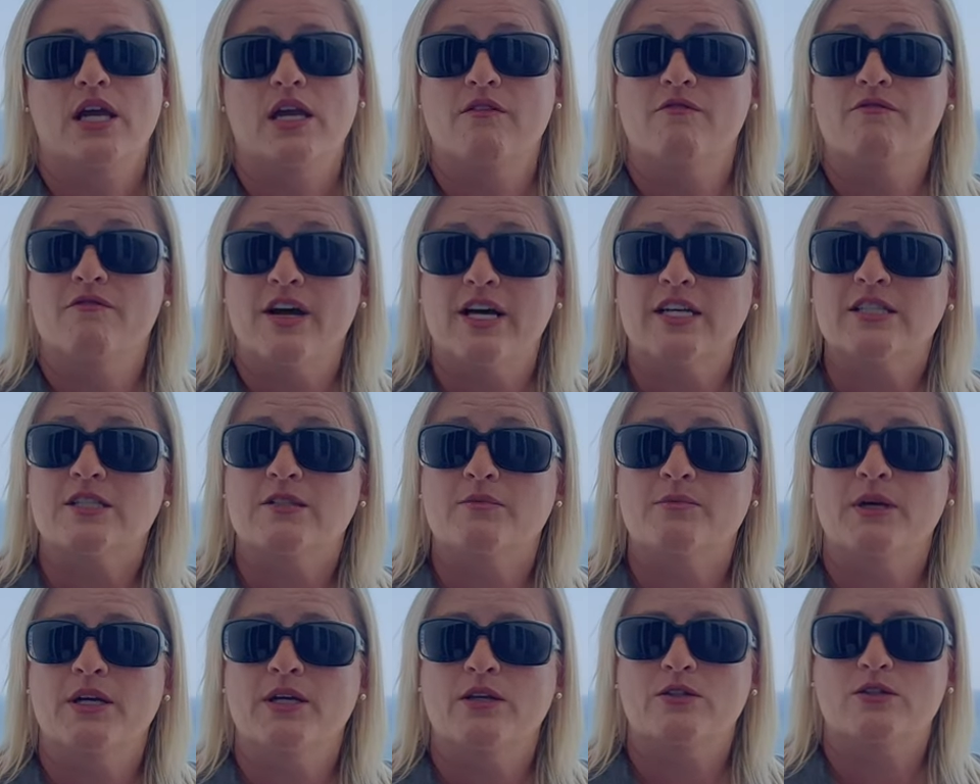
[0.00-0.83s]

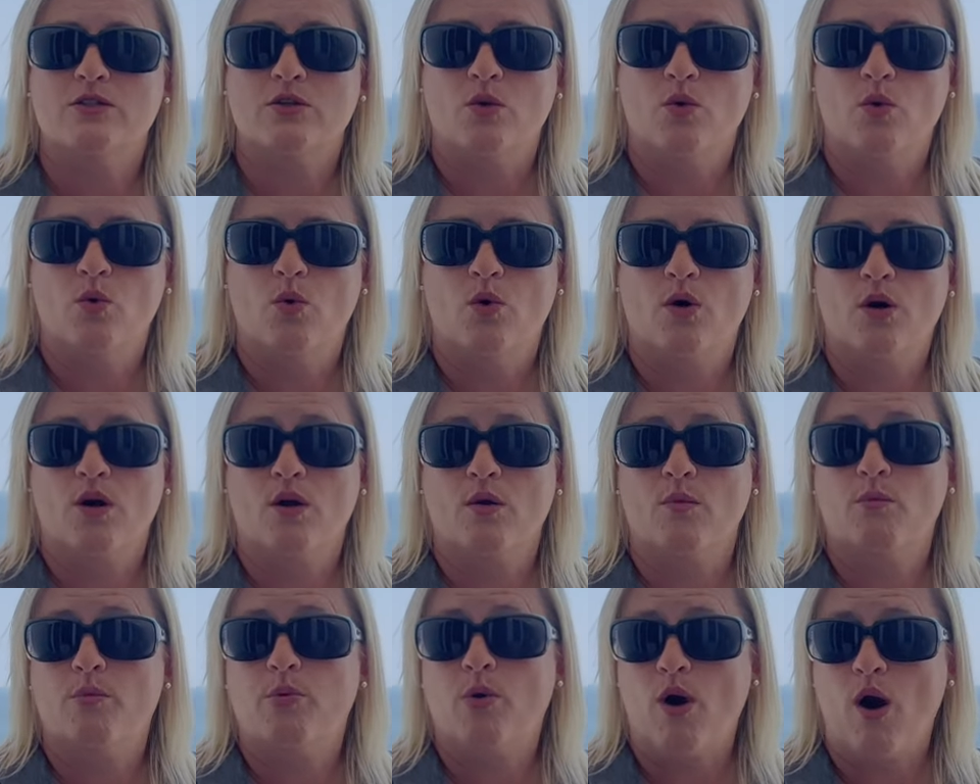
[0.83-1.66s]
investment
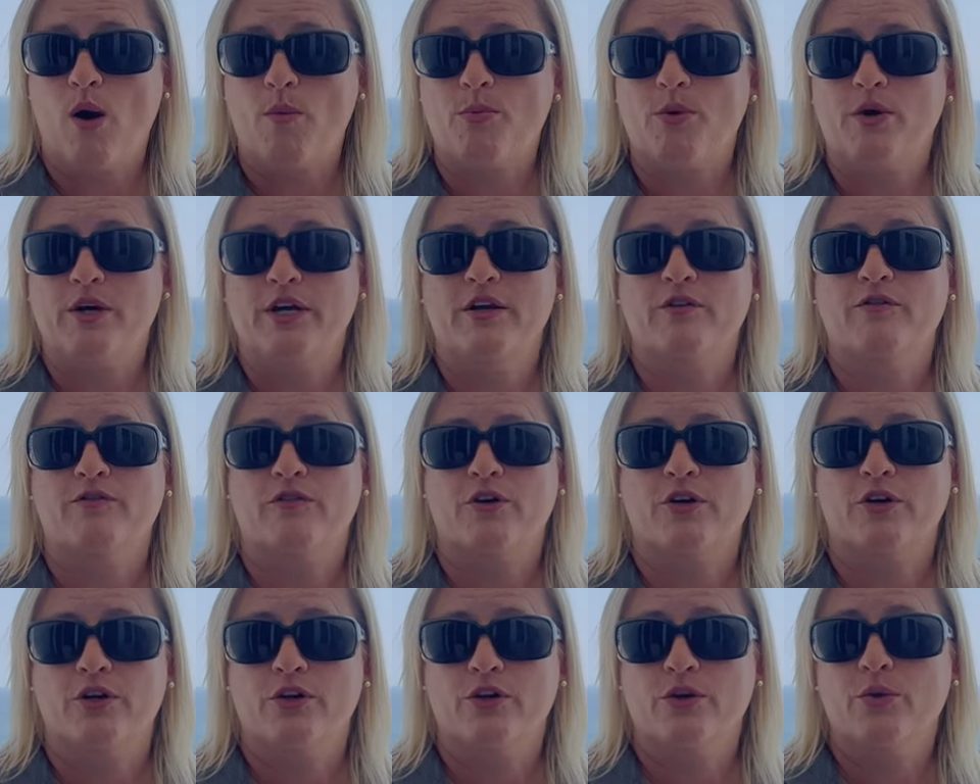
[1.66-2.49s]
or property
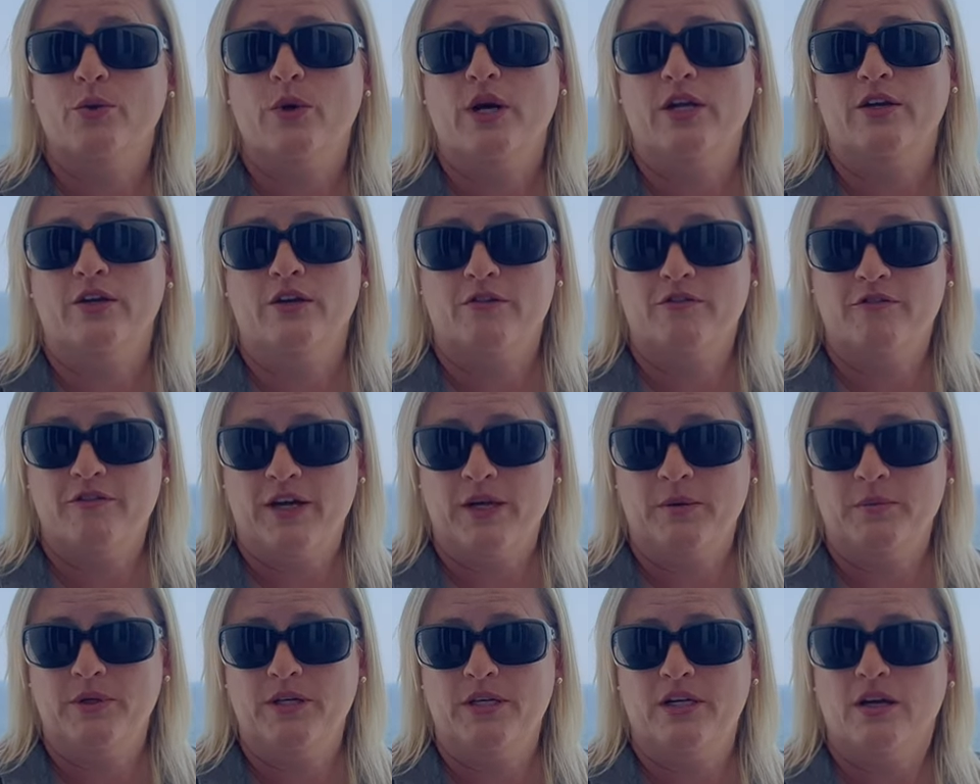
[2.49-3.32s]
for you and your
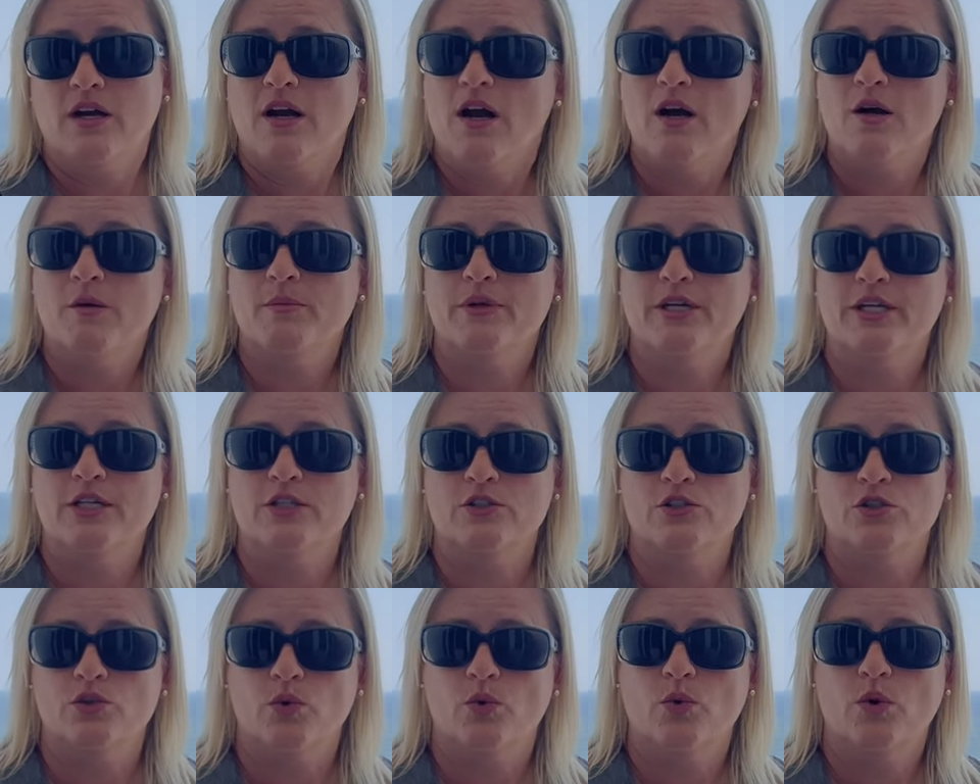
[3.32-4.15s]
family to come
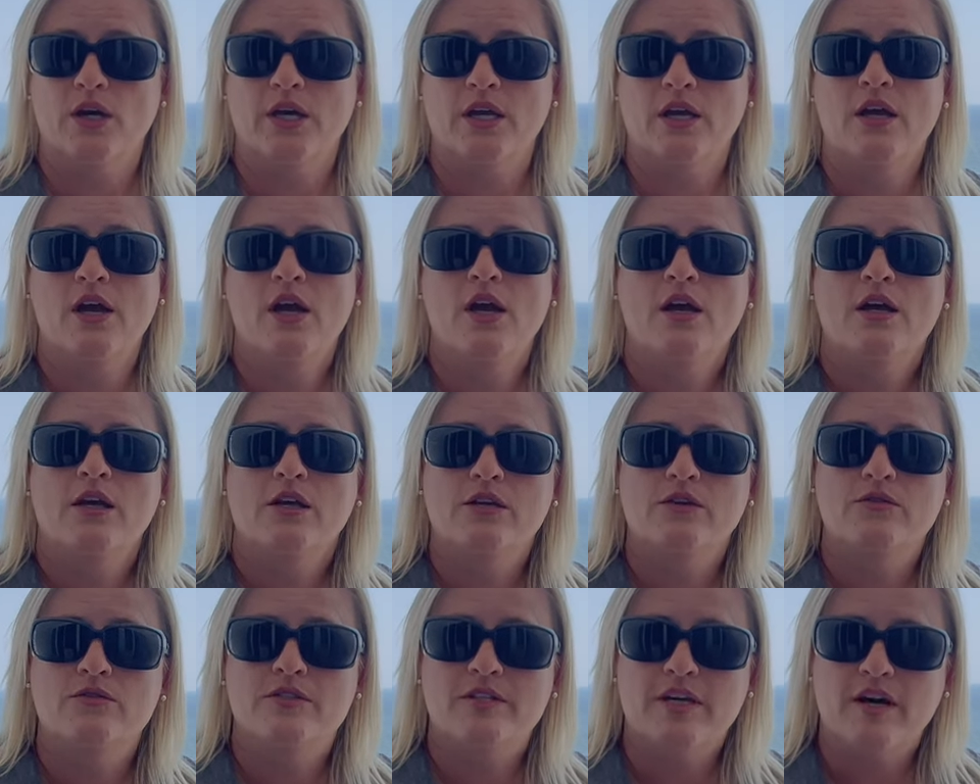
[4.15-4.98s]
enjoy.
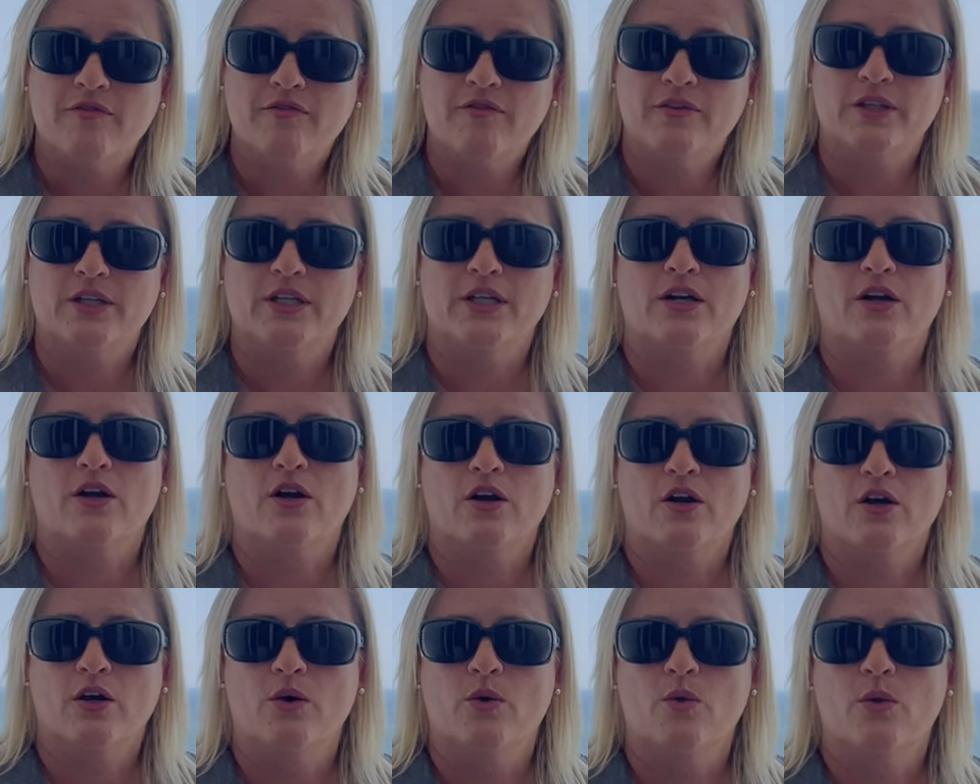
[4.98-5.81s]
You definitely
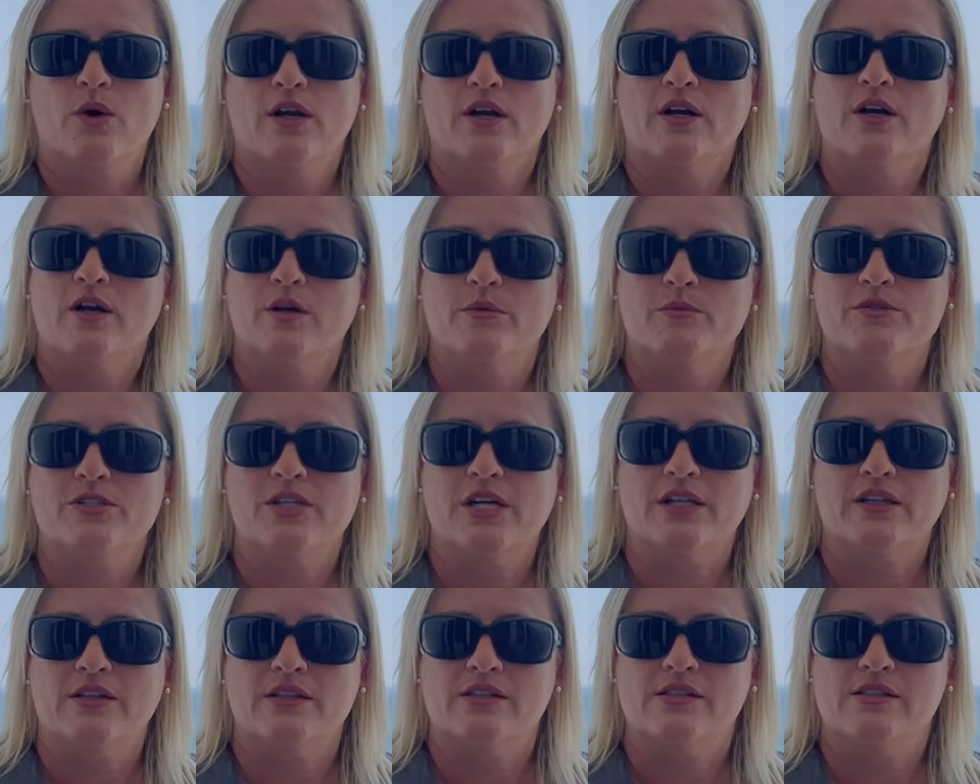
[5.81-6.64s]
are gonna wanna come
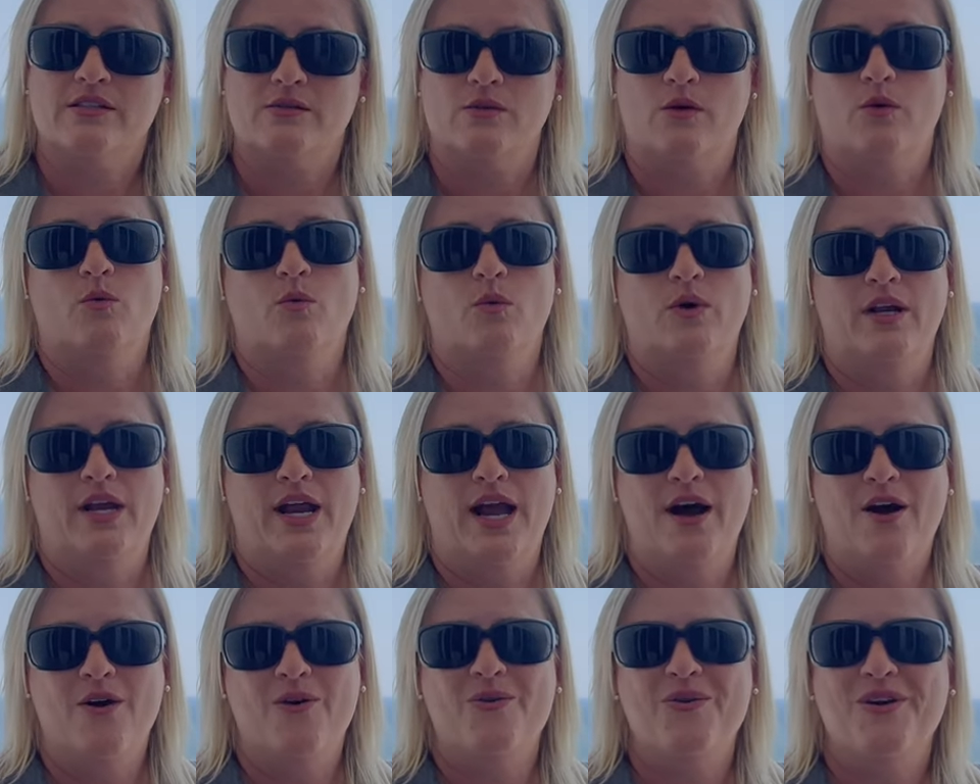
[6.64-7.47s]
check this one
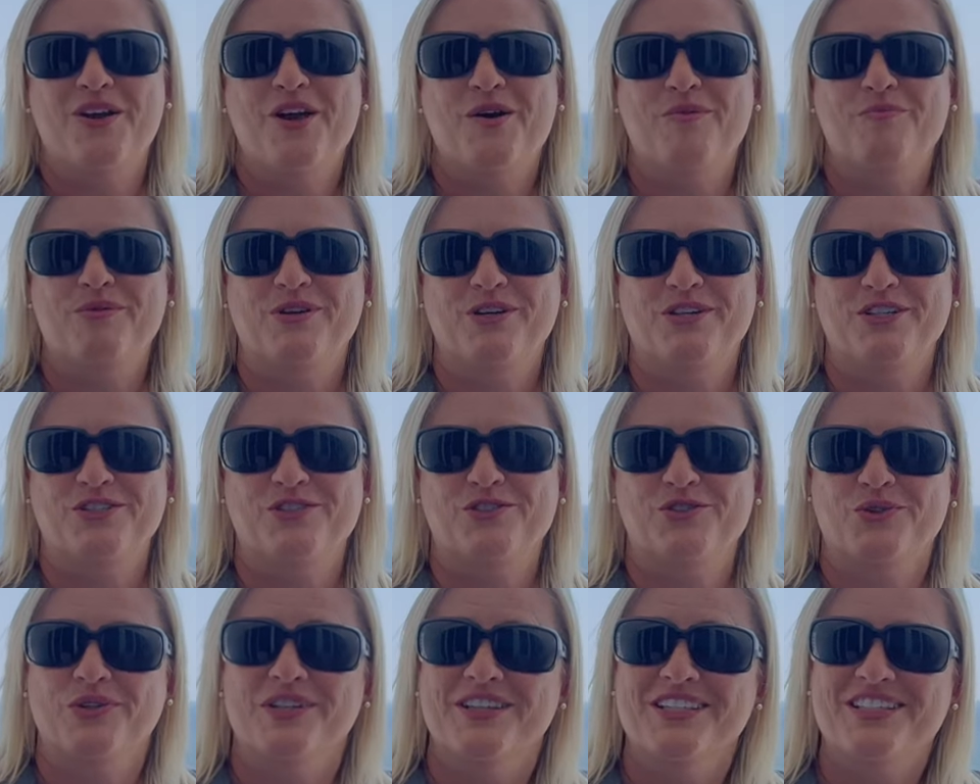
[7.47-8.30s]
out. We hope you
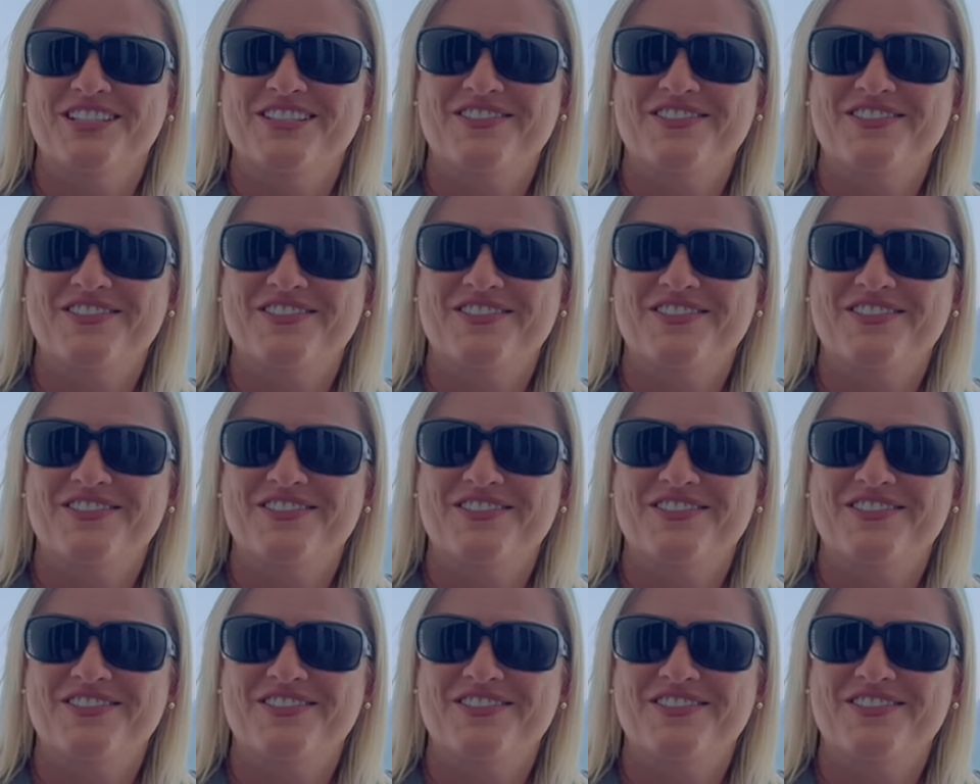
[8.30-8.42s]
enjoyed